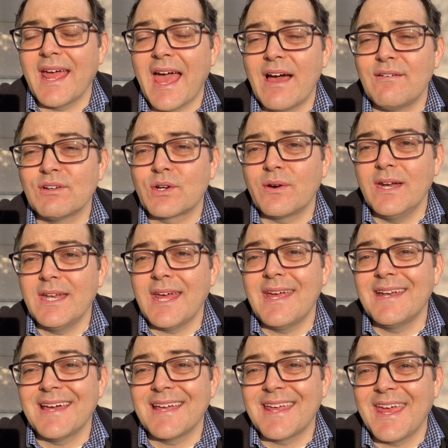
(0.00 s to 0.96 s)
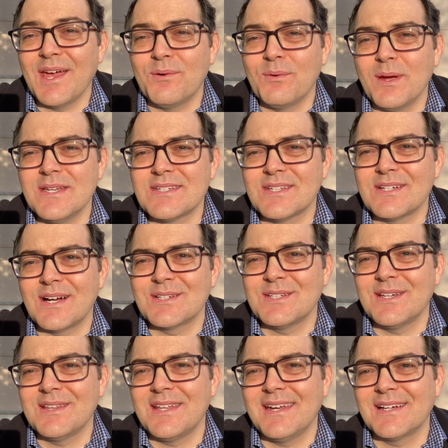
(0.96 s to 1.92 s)
Have a great day, and I can't wait to talk
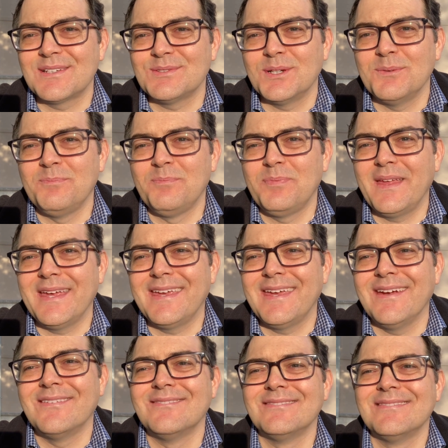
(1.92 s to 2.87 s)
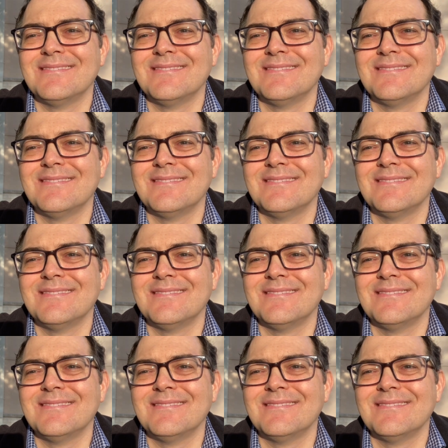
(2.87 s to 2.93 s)
to you on the next one. Thank you.